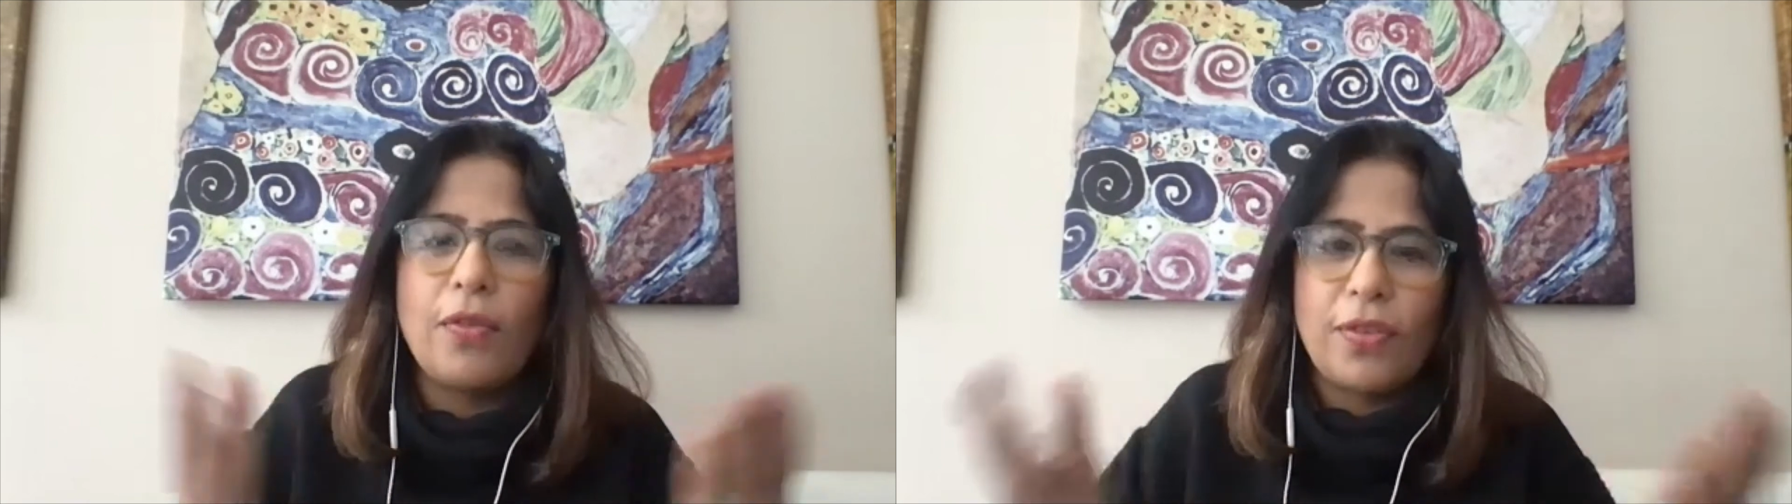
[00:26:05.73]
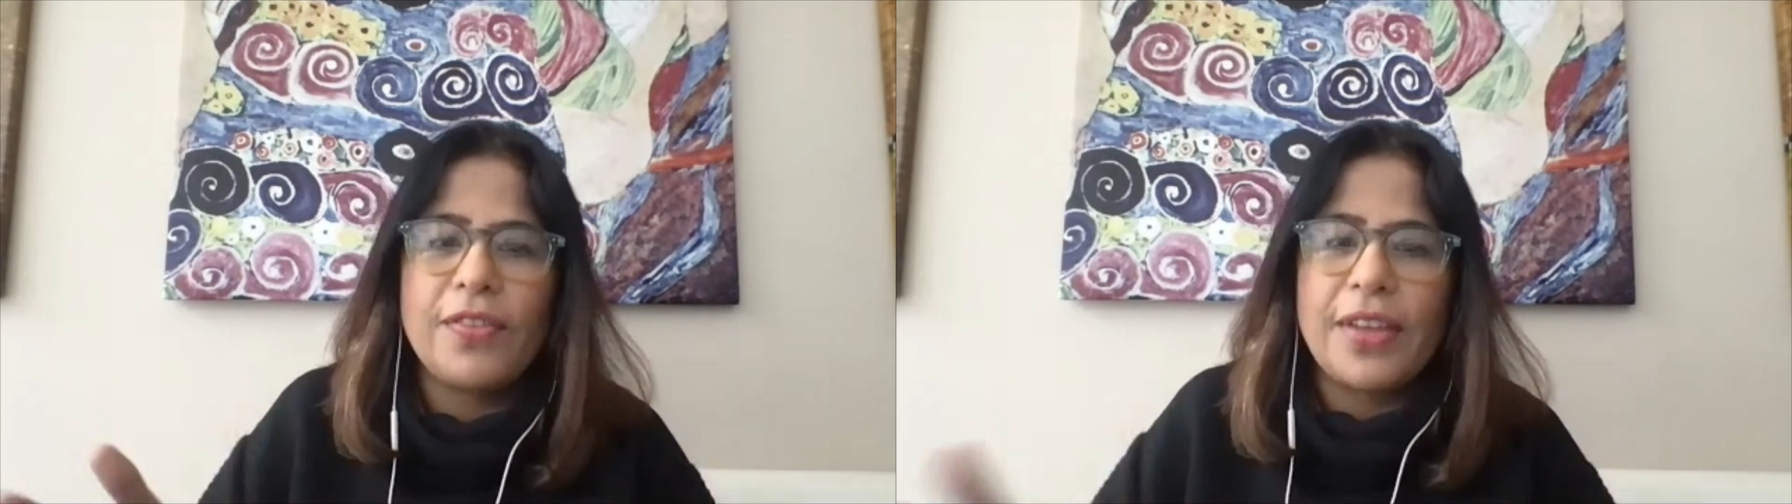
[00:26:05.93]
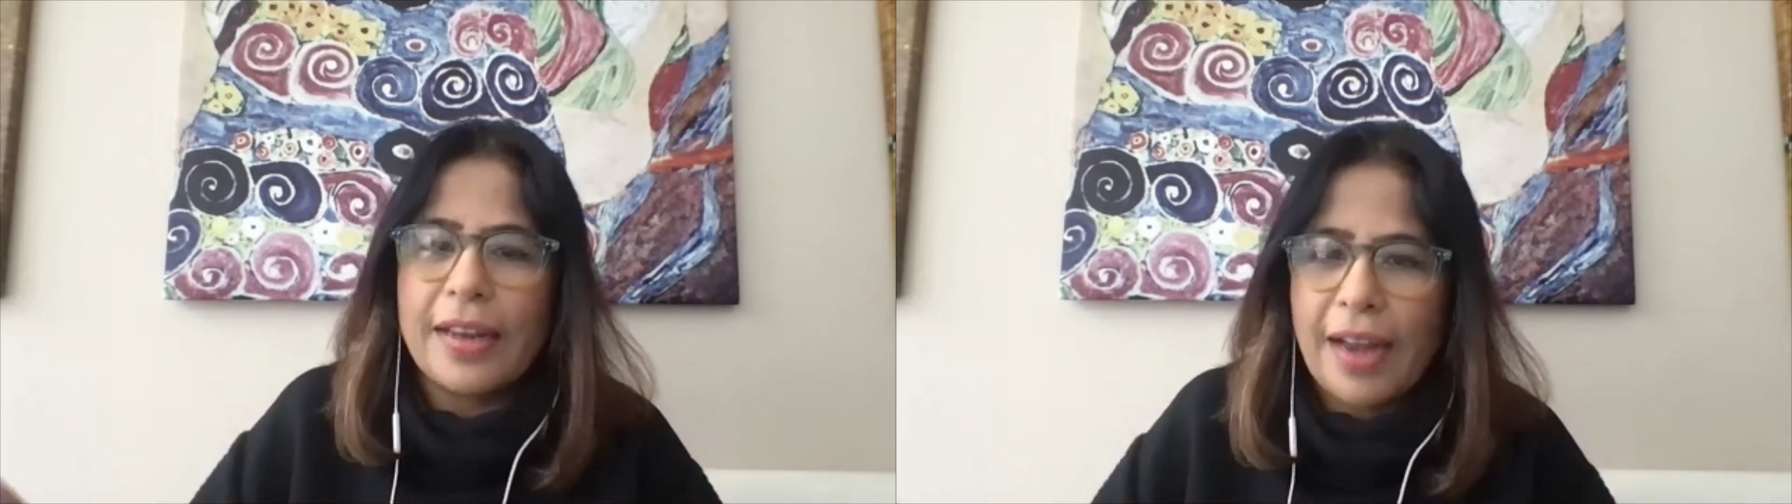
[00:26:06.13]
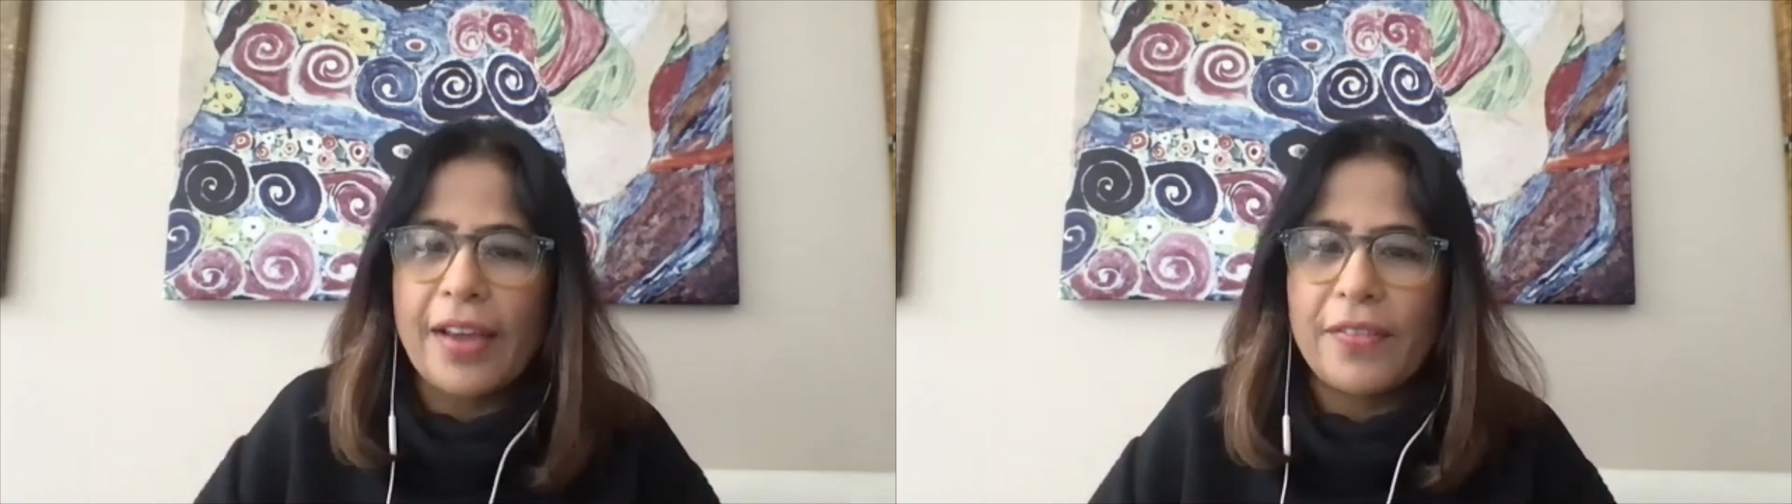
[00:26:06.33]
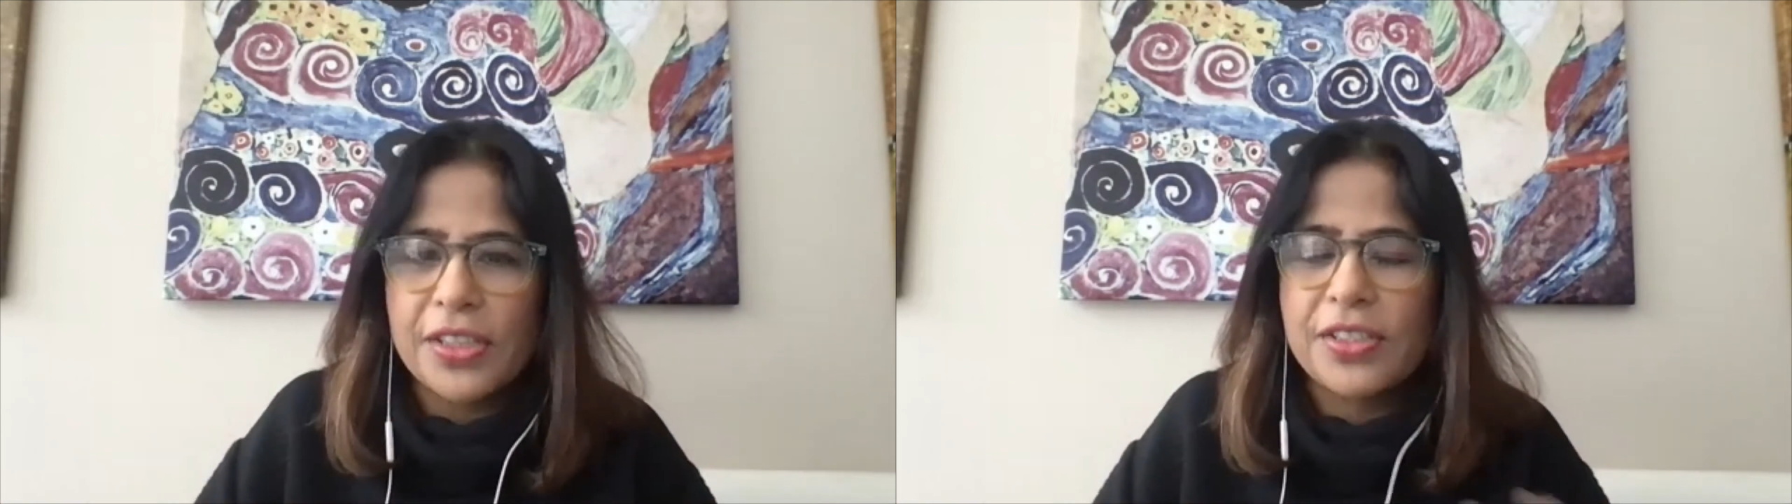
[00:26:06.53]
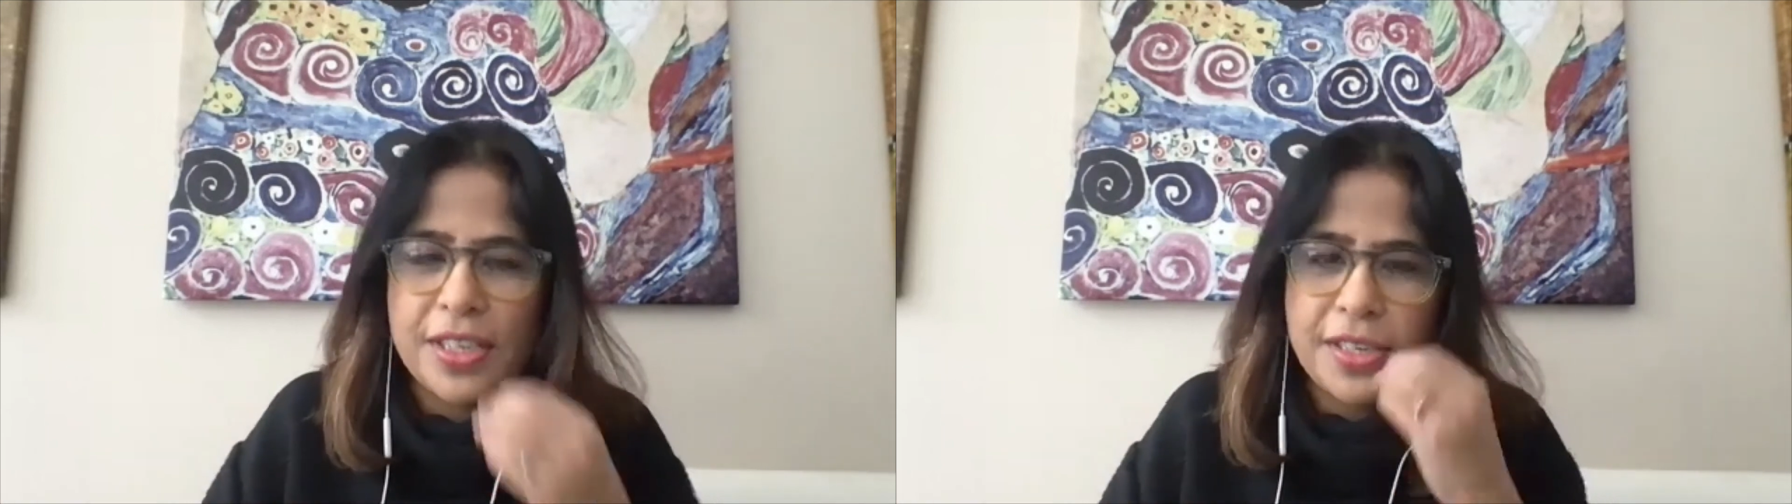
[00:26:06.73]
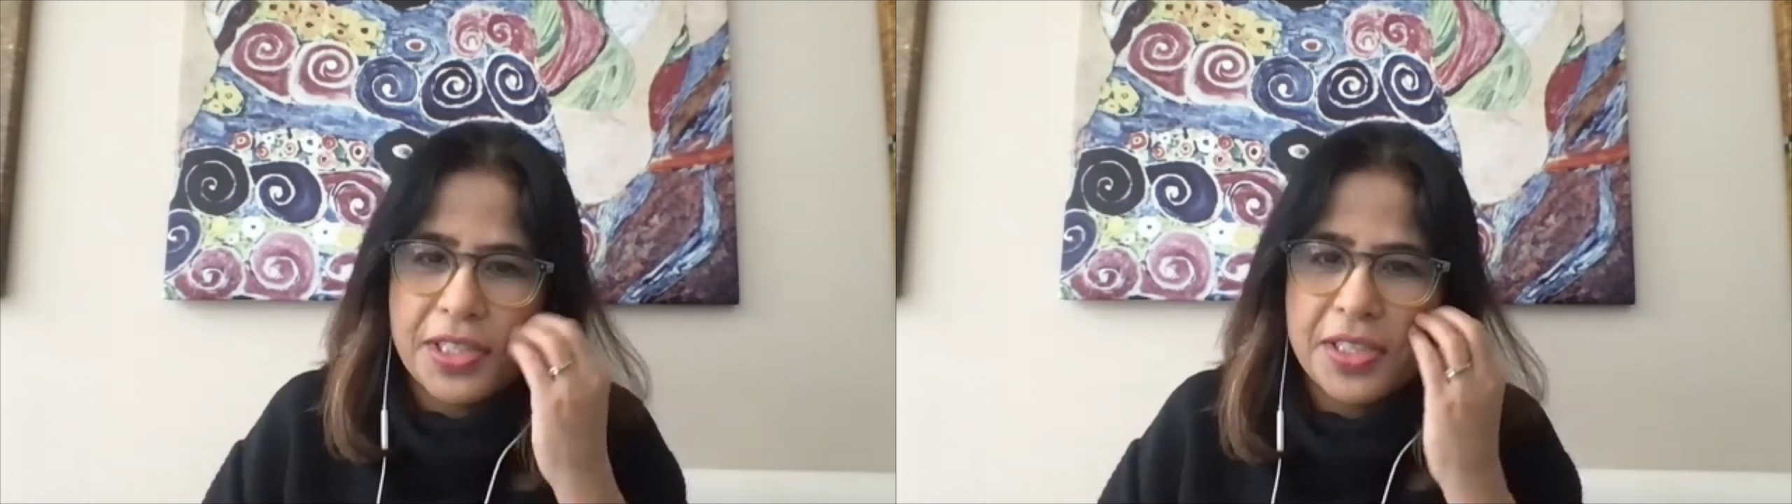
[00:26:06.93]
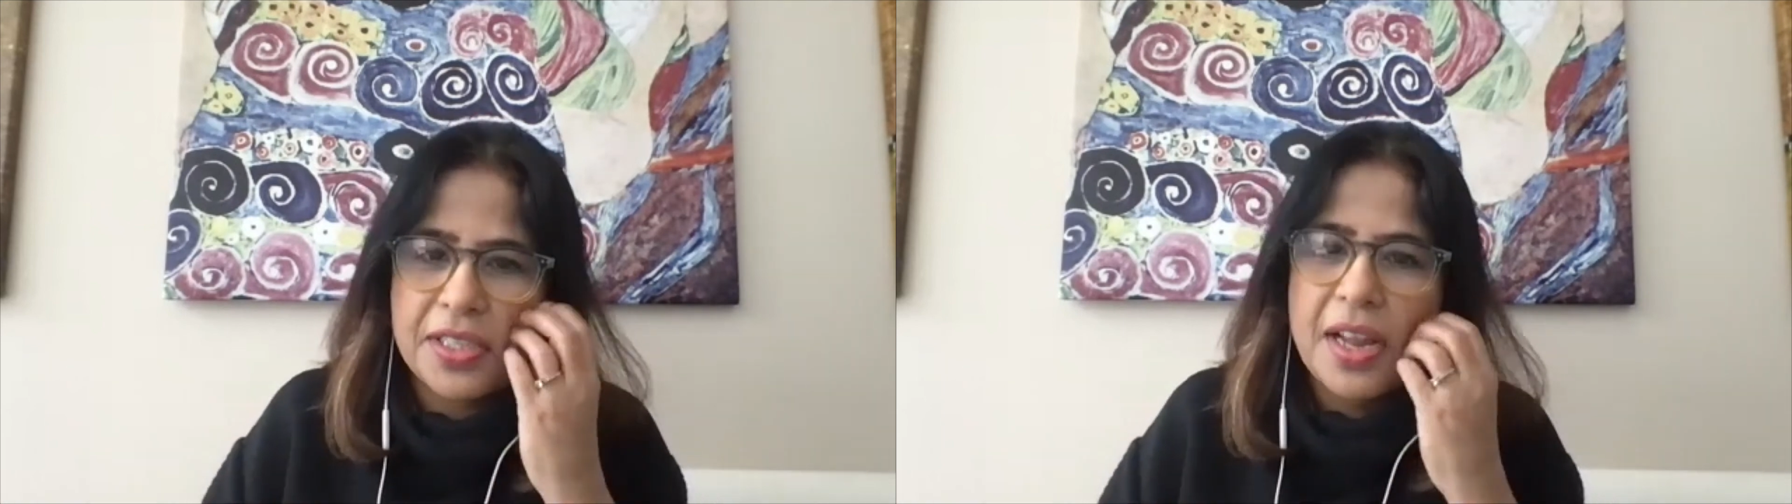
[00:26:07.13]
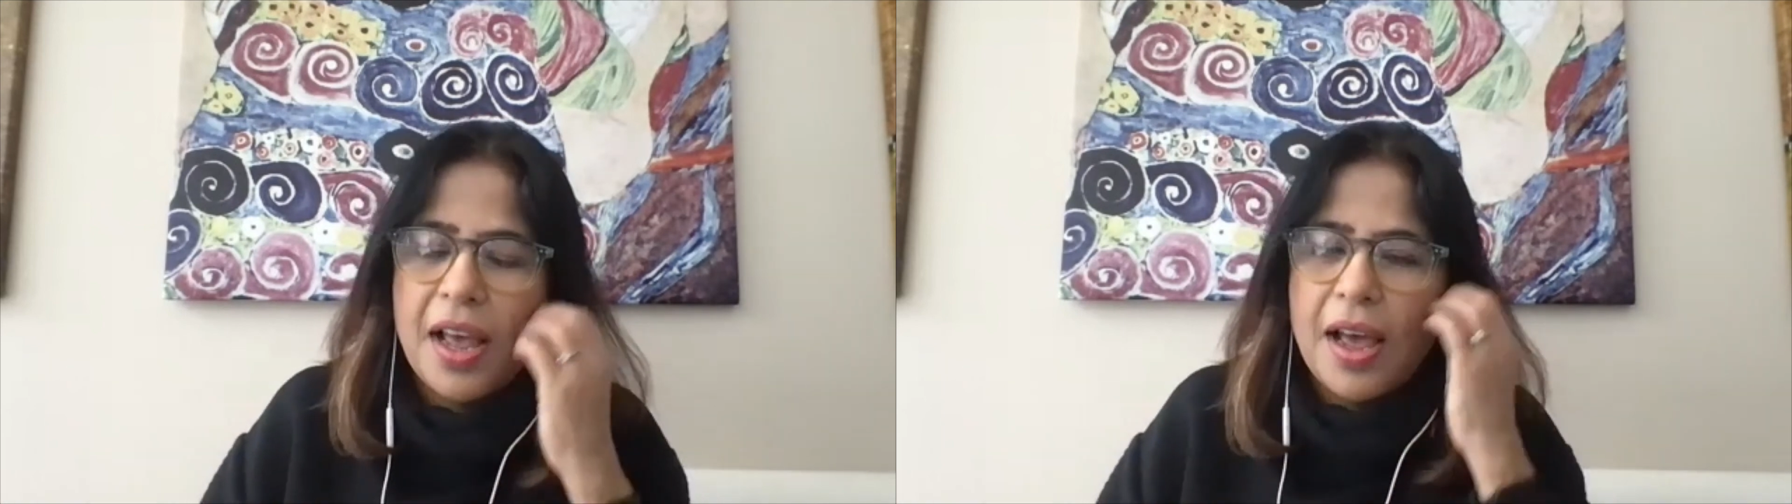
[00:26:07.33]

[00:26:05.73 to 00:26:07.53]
living life, which teaches